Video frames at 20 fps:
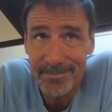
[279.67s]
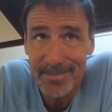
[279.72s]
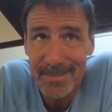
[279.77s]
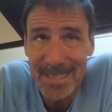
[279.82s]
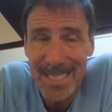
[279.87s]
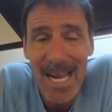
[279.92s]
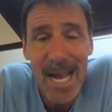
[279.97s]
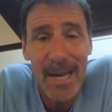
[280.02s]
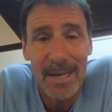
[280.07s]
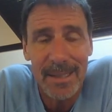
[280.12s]

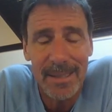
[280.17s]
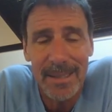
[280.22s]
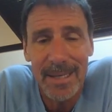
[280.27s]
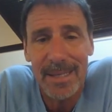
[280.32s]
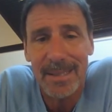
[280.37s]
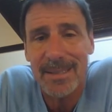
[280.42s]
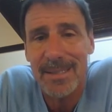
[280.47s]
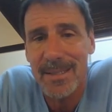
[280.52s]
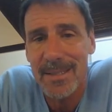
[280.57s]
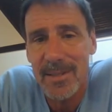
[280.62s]
stock in
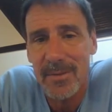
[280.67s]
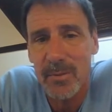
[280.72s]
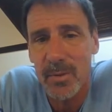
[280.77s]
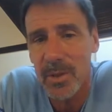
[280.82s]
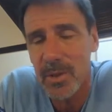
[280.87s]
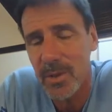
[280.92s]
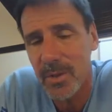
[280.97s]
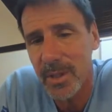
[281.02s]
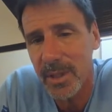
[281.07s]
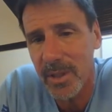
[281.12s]
excess of
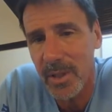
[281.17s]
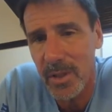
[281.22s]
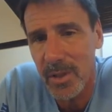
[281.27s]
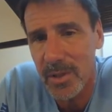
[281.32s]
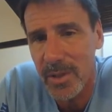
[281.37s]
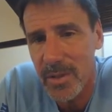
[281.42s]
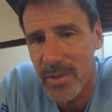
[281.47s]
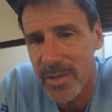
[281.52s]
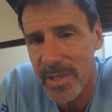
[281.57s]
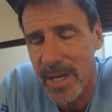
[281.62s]
what you think you're
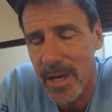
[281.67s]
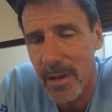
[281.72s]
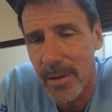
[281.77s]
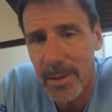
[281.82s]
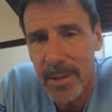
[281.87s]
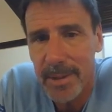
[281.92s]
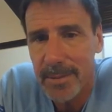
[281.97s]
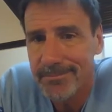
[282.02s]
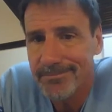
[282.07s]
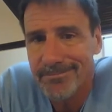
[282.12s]
going to
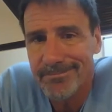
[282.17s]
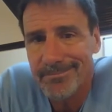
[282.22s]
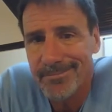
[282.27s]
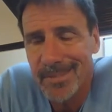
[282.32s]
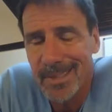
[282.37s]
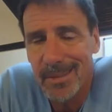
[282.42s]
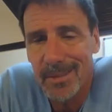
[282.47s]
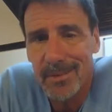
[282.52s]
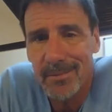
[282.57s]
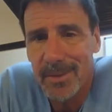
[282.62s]
sell.
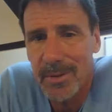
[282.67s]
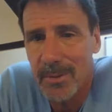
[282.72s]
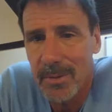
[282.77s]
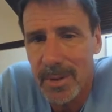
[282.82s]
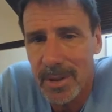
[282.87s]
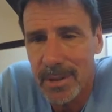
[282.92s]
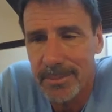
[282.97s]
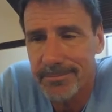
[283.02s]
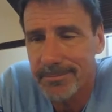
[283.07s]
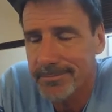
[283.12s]
If you're
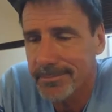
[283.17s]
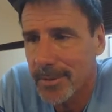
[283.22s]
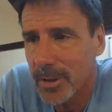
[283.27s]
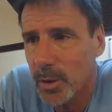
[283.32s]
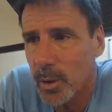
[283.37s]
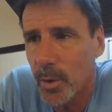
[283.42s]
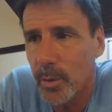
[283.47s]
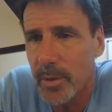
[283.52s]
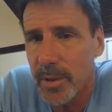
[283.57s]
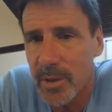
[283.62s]
in a
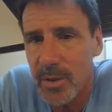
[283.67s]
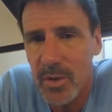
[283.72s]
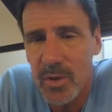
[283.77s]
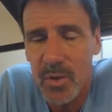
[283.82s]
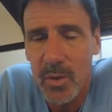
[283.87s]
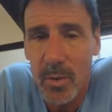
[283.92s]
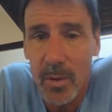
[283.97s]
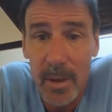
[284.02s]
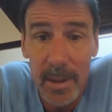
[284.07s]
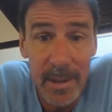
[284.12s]
clothing
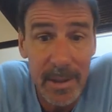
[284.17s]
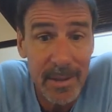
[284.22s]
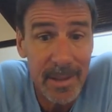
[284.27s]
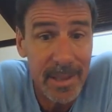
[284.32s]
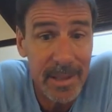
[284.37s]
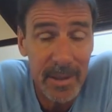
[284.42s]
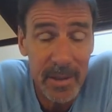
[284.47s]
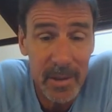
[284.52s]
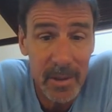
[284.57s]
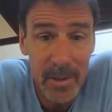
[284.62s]
store and you
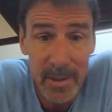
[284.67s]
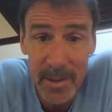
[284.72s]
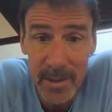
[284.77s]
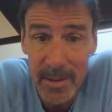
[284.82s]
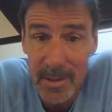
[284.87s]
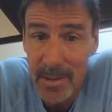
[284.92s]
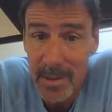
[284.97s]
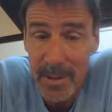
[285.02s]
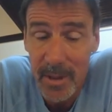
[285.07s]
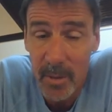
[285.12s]
think you're going to
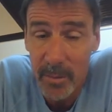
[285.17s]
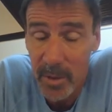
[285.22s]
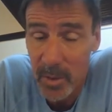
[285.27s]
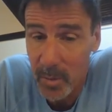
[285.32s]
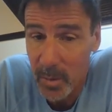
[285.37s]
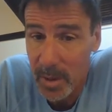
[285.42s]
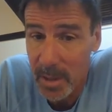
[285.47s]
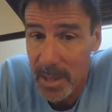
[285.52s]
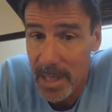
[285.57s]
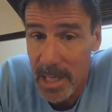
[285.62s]
sell
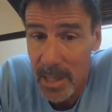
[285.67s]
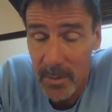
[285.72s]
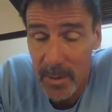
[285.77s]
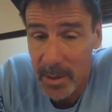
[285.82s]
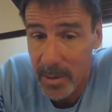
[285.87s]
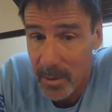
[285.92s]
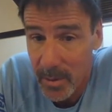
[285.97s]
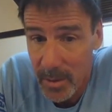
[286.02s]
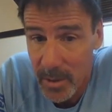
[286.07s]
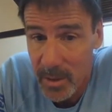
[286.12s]
between now
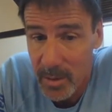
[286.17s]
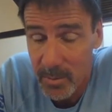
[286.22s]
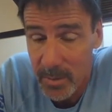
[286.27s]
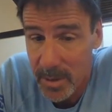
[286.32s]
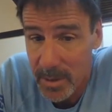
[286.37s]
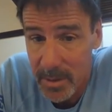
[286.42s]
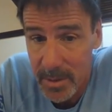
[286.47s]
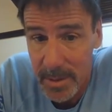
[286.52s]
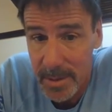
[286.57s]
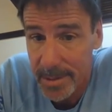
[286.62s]
and
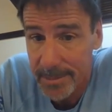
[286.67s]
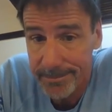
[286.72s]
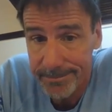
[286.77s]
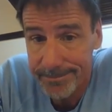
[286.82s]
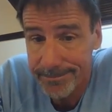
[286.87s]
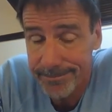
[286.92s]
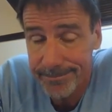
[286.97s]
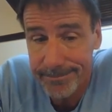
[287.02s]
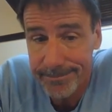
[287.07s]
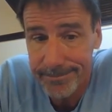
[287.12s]
Christmas,
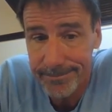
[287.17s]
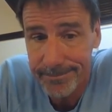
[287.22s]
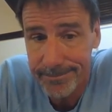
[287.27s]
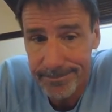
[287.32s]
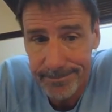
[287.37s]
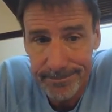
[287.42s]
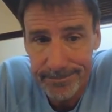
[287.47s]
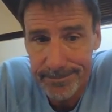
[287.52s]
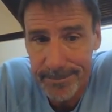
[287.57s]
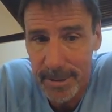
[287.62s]

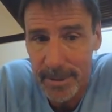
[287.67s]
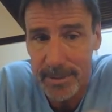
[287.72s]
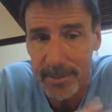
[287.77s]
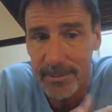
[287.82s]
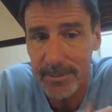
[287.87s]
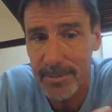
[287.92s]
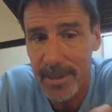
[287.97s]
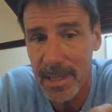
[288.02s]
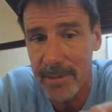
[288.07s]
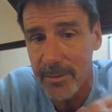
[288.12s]

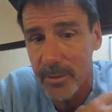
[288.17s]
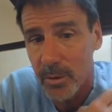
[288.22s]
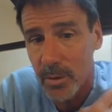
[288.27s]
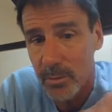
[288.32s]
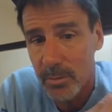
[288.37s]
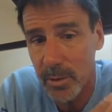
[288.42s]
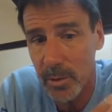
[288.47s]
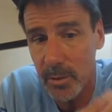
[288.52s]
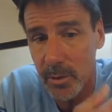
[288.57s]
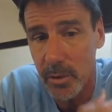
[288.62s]

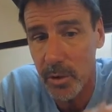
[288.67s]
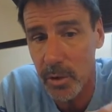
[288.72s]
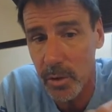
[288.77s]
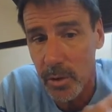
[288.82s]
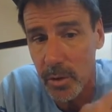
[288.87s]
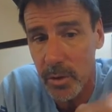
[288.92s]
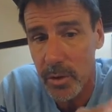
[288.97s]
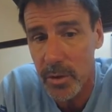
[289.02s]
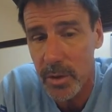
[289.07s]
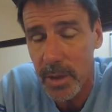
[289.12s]
500 blue
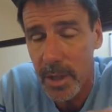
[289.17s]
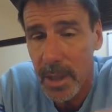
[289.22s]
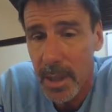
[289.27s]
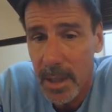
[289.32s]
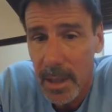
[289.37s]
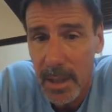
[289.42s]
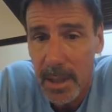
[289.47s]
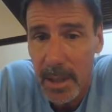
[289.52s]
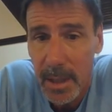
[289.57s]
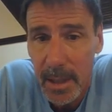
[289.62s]
shirts,
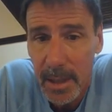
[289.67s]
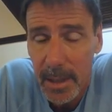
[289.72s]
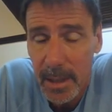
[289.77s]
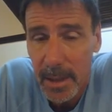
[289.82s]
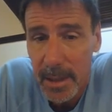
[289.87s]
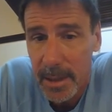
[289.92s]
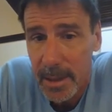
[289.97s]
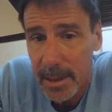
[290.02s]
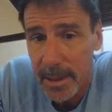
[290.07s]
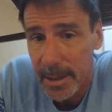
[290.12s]

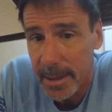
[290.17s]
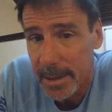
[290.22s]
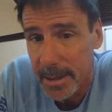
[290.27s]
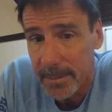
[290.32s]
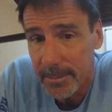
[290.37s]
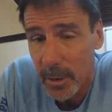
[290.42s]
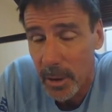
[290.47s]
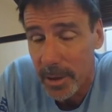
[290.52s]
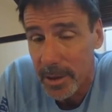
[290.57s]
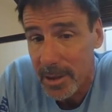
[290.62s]

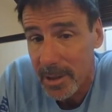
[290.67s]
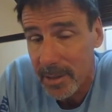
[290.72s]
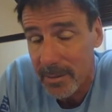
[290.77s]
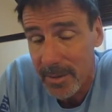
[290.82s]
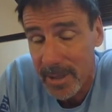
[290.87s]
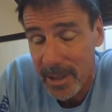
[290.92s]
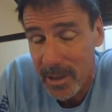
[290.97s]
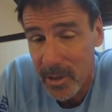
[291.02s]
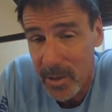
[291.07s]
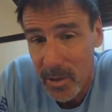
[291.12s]
long sleeve
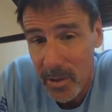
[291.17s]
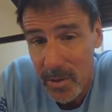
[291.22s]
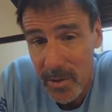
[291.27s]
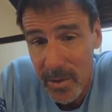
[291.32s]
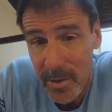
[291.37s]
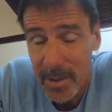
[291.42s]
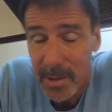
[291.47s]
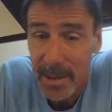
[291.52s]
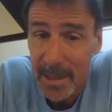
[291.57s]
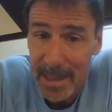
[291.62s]

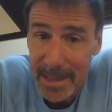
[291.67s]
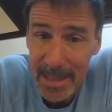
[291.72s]
t-shirts,